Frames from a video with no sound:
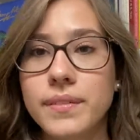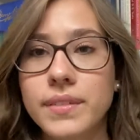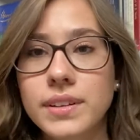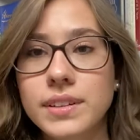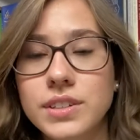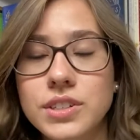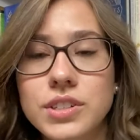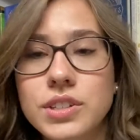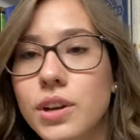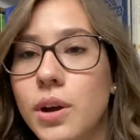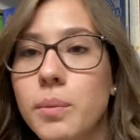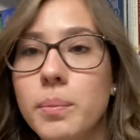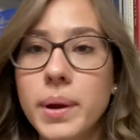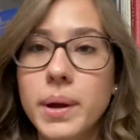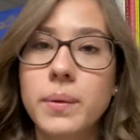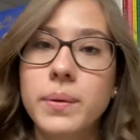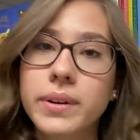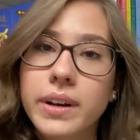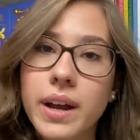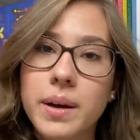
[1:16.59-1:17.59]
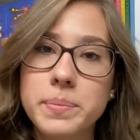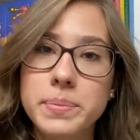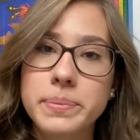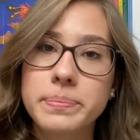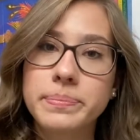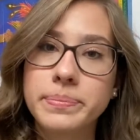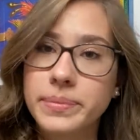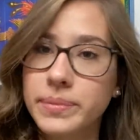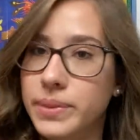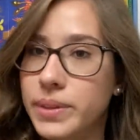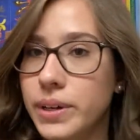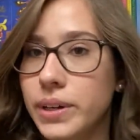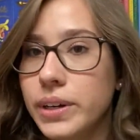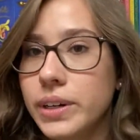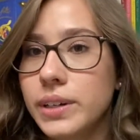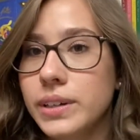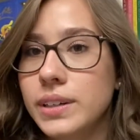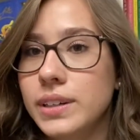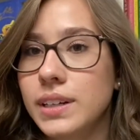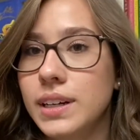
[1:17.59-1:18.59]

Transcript: Just go pick one up. They're